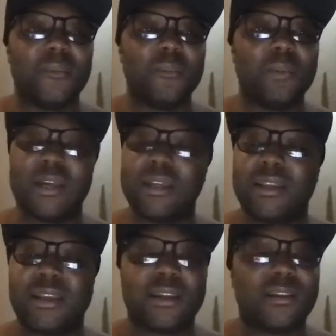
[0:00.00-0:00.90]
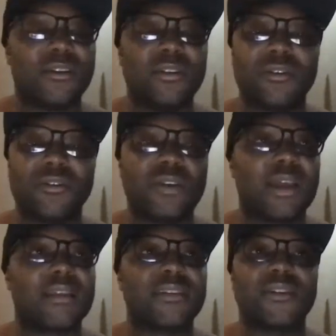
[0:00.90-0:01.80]
But yeah, you know, you
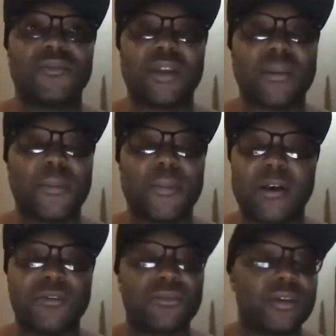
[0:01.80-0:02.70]
guys know what I'm about.